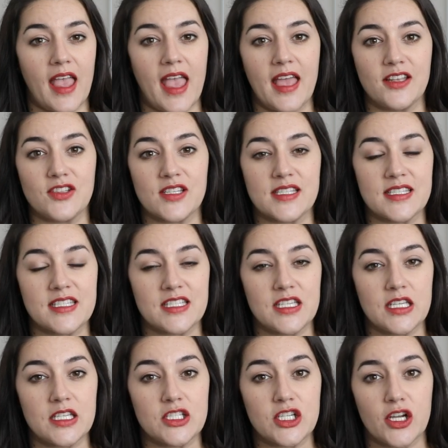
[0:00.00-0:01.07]
and just
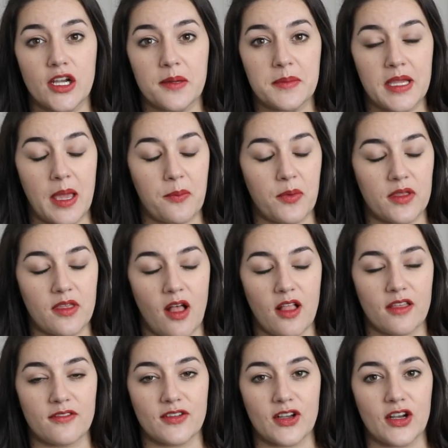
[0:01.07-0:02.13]
cheering me up with
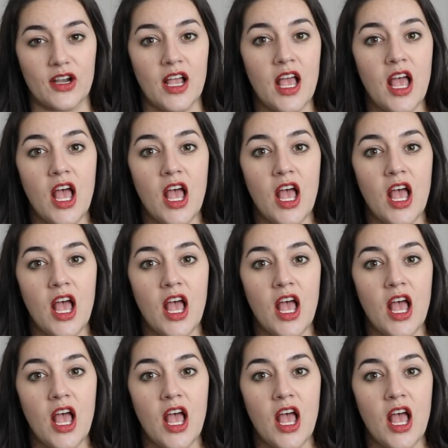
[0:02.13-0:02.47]
all of your